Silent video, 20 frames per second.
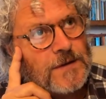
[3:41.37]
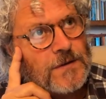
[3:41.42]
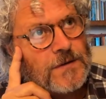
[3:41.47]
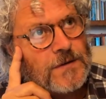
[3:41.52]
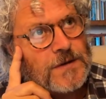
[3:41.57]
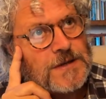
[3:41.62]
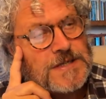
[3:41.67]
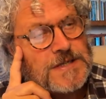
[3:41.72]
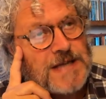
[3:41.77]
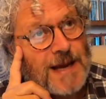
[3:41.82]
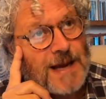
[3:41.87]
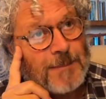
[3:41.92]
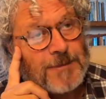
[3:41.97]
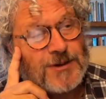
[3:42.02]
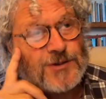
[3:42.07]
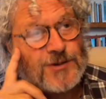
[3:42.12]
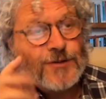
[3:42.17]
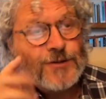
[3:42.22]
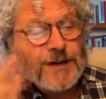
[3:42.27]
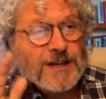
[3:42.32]
the
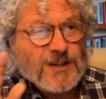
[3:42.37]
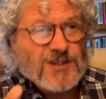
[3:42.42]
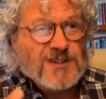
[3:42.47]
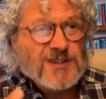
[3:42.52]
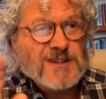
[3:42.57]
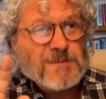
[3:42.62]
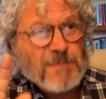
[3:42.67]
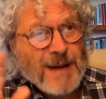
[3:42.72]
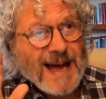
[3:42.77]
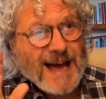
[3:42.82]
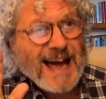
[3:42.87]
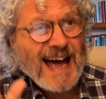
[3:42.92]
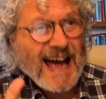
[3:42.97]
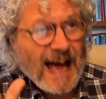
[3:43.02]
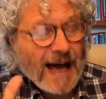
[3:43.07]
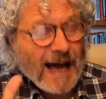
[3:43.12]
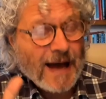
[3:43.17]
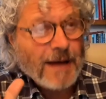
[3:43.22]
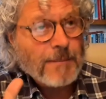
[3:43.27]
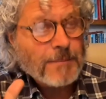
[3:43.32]
established religions,
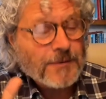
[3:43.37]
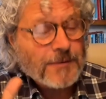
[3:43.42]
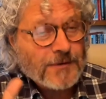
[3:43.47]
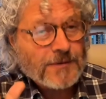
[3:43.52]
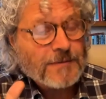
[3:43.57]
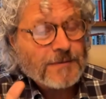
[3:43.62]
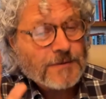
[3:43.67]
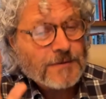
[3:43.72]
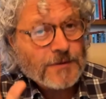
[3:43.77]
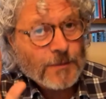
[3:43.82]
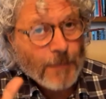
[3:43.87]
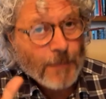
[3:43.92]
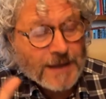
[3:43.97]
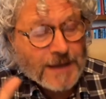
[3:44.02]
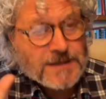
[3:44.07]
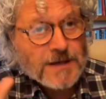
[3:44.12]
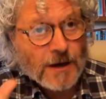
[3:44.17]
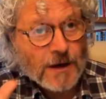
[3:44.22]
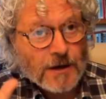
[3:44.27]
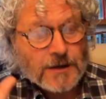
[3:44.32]
perhaps you
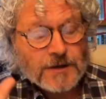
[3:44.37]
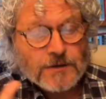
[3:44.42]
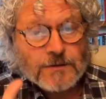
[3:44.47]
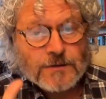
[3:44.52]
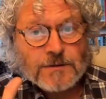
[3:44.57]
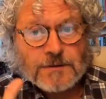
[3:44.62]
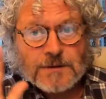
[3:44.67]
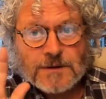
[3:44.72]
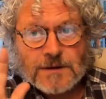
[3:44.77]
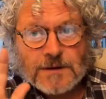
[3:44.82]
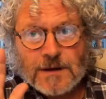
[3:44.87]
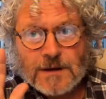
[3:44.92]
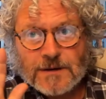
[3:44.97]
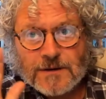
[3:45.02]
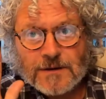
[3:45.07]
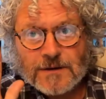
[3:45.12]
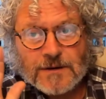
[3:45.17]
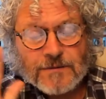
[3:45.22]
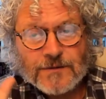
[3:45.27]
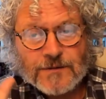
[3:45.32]
might argue, I
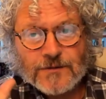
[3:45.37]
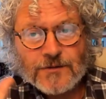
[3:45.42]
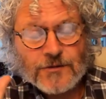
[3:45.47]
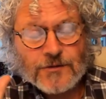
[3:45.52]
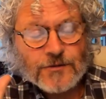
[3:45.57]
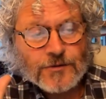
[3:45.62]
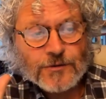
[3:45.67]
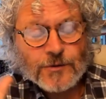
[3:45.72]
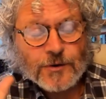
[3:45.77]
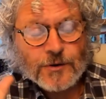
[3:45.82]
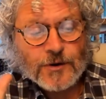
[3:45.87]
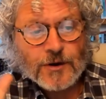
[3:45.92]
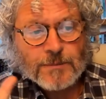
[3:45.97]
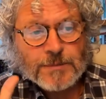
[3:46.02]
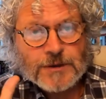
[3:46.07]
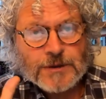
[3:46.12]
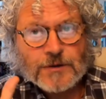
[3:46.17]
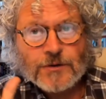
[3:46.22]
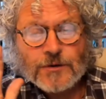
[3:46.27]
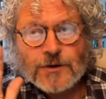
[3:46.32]
don't know if this is true or not,
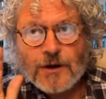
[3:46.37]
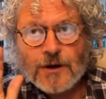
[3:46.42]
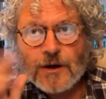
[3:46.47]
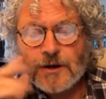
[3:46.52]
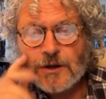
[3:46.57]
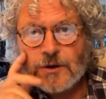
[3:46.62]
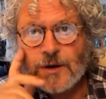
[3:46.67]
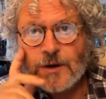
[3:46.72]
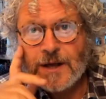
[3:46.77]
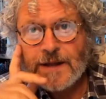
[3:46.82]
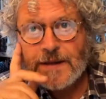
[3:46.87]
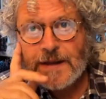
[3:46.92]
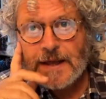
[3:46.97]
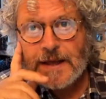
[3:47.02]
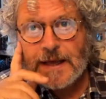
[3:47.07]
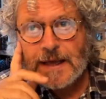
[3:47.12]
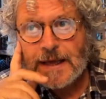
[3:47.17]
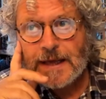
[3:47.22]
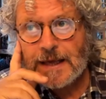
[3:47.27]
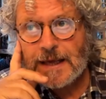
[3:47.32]
but you could argue,
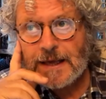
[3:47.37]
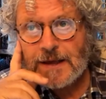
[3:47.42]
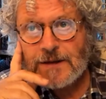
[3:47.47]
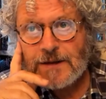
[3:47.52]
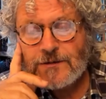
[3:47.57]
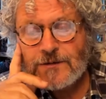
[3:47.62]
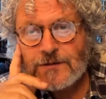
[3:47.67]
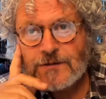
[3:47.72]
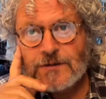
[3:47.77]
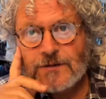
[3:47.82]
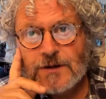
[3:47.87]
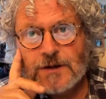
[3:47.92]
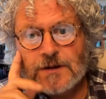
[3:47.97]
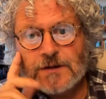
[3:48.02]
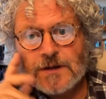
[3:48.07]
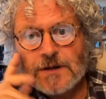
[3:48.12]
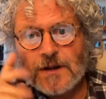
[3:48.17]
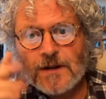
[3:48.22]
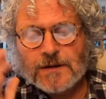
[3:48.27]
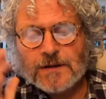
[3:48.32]
is that
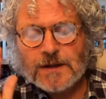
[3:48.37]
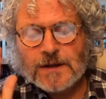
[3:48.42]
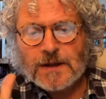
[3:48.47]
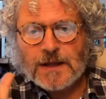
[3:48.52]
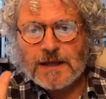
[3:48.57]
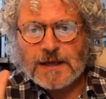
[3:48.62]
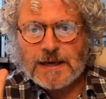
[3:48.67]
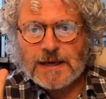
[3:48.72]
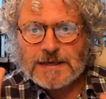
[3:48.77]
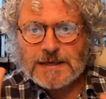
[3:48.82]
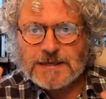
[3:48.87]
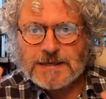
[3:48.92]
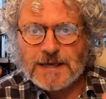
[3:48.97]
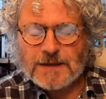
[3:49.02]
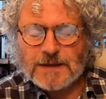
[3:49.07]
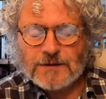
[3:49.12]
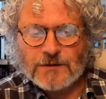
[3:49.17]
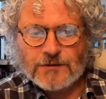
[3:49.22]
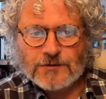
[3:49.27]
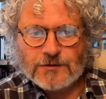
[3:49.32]
it
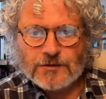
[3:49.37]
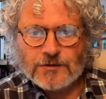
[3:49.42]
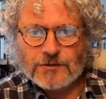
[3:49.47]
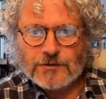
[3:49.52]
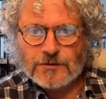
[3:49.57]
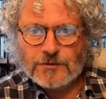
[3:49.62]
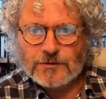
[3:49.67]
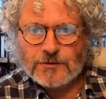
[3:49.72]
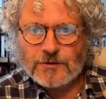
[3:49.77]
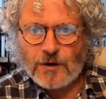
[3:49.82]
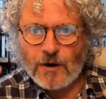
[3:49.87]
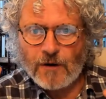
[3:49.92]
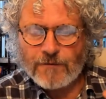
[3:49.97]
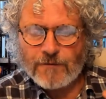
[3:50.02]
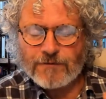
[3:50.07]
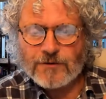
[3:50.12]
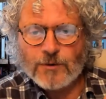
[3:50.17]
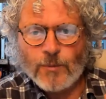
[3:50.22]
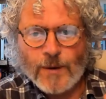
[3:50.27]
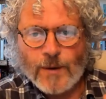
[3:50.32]
tends to
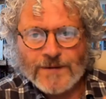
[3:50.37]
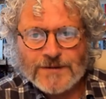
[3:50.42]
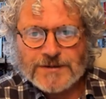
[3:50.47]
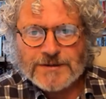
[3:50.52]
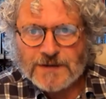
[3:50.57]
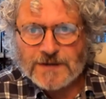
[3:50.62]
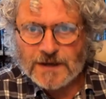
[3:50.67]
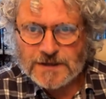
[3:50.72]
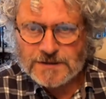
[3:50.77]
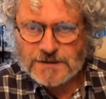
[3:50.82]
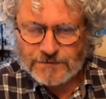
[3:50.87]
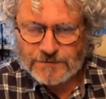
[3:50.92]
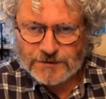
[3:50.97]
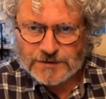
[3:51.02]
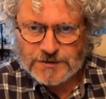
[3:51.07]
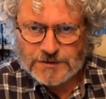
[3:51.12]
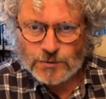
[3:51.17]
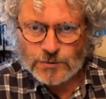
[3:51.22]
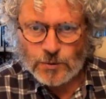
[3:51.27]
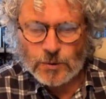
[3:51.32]
offer a one size
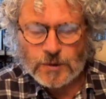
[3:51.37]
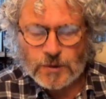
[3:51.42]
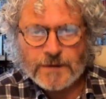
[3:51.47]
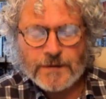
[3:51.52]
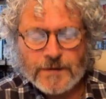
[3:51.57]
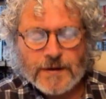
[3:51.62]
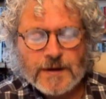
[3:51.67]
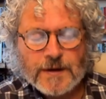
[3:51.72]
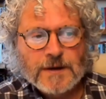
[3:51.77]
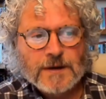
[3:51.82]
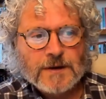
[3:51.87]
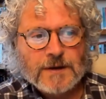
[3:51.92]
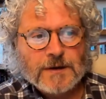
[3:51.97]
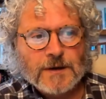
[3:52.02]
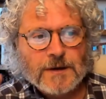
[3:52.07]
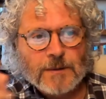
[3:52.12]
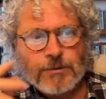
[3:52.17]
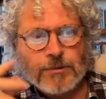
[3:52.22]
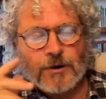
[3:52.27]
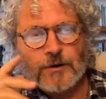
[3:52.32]
fits all
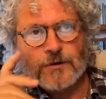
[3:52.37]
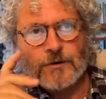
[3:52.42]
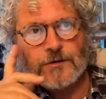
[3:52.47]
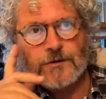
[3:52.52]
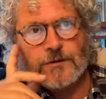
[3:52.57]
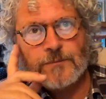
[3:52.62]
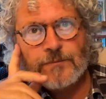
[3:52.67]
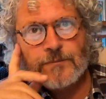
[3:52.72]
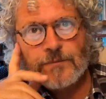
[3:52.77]
approach.